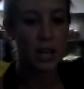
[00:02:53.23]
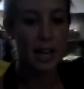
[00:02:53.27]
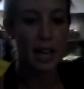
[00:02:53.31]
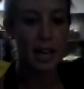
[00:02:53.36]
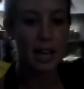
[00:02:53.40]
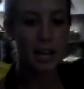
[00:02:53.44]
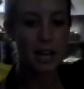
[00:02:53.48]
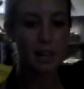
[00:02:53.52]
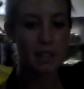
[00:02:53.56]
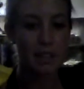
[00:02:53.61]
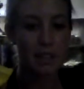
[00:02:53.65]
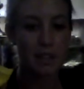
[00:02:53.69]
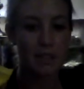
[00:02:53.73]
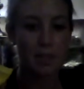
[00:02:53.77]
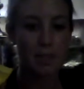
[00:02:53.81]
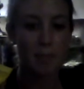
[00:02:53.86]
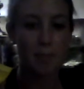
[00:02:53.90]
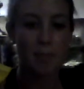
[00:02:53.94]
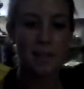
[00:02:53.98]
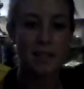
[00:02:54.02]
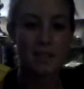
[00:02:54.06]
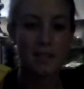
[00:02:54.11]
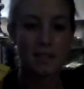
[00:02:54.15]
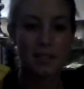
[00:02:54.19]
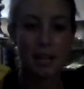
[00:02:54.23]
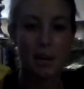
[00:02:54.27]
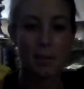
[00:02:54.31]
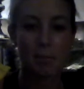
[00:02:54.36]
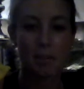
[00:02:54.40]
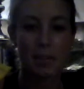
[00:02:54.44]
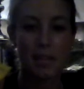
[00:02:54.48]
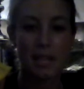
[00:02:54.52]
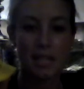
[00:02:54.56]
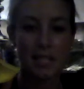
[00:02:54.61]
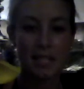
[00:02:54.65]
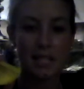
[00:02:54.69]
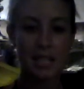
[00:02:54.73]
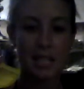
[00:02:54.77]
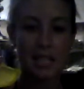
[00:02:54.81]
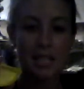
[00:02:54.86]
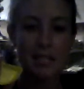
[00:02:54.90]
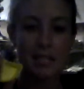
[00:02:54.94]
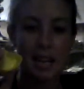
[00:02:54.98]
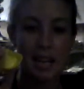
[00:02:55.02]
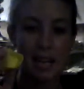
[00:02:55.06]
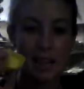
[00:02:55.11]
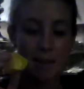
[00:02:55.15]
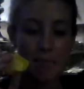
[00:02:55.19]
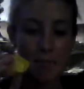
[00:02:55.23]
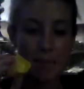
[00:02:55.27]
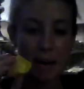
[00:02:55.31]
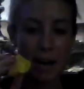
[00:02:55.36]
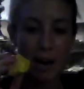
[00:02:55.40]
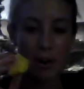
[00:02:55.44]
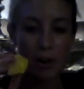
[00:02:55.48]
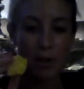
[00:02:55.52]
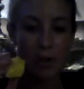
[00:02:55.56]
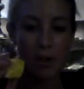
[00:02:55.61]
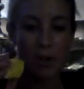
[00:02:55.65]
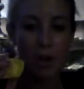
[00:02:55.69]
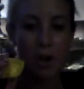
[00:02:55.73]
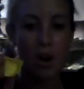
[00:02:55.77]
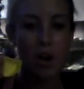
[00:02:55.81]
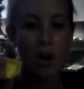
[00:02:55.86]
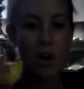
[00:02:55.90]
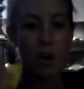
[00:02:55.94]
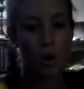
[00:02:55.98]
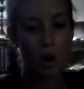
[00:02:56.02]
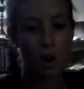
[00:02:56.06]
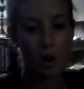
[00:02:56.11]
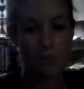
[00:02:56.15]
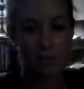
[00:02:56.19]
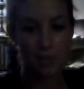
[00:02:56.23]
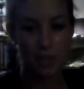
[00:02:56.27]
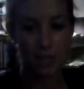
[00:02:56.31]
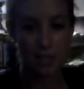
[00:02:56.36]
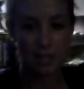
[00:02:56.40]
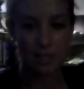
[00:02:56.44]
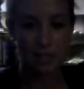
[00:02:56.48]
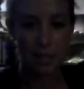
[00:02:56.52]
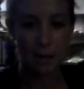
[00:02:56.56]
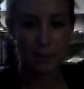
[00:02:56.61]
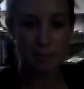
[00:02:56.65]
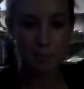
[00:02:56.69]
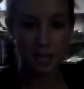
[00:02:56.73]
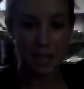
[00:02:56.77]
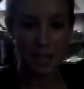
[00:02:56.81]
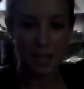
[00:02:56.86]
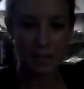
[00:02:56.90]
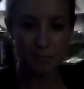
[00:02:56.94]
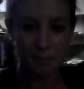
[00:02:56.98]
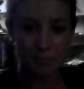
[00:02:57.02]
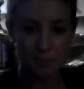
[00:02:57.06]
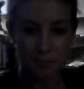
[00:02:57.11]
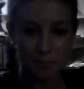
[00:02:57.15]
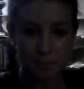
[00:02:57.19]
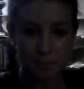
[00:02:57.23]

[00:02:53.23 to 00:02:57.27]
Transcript: child if the pieces are placed inside the mouth or if they're stepped on.